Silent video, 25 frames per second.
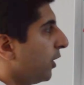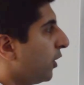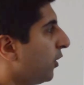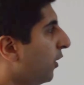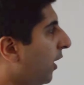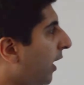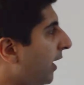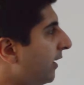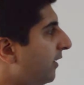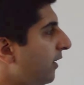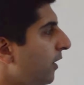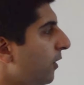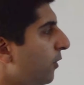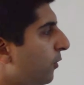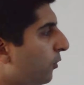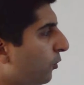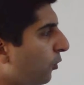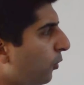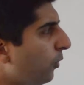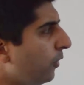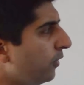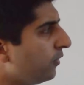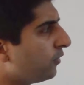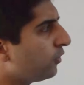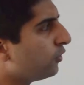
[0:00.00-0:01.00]
A good idea is
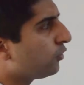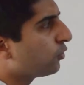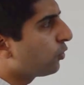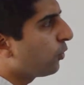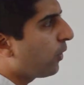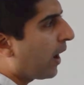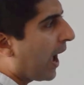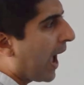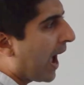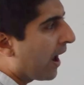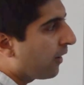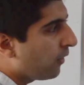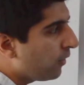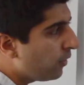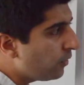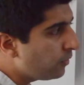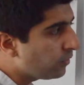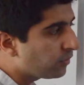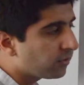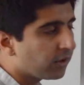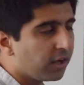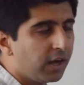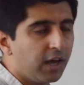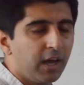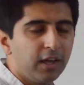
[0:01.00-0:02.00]
always to draw
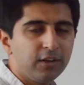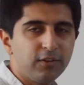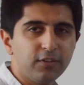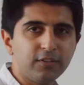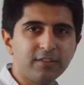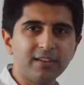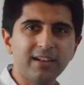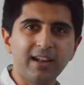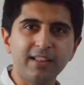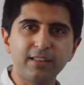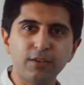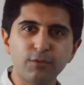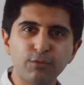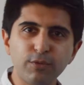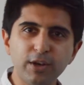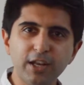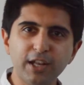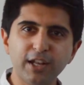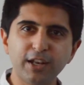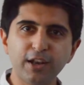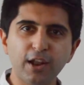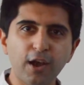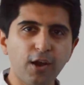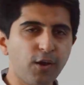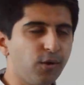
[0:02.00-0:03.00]
arrows just to let the
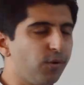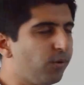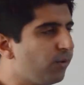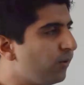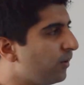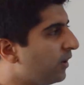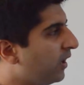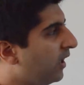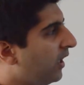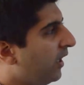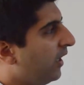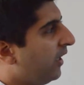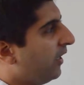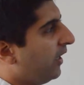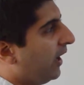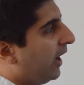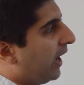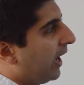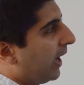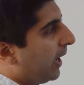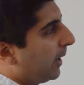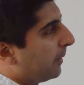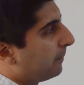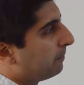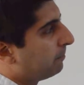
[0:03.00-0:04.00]
reader know
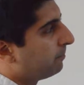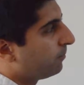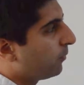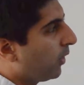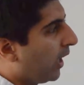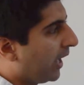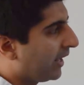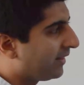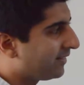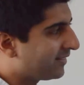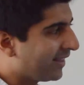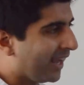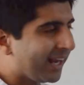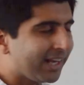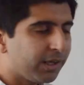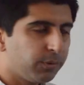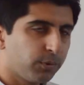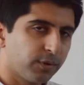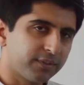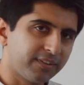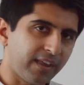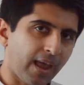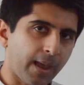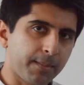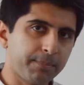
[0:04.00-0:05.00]
um, exactly
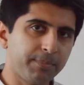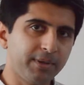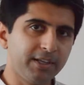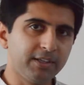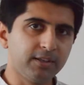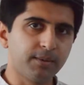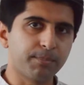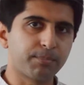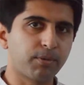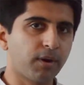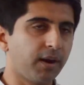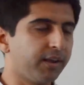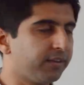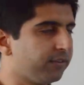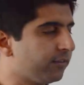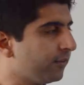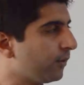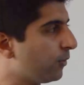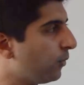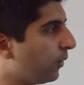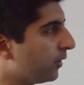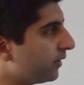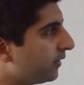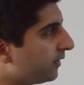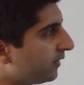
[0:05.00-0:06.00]
what's happening to price
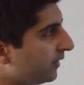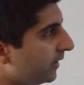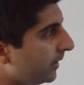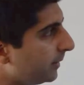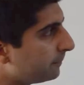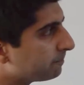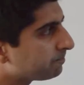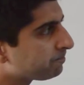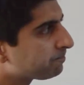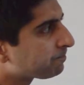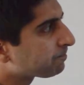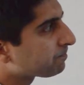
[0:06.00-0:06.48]
and quantity.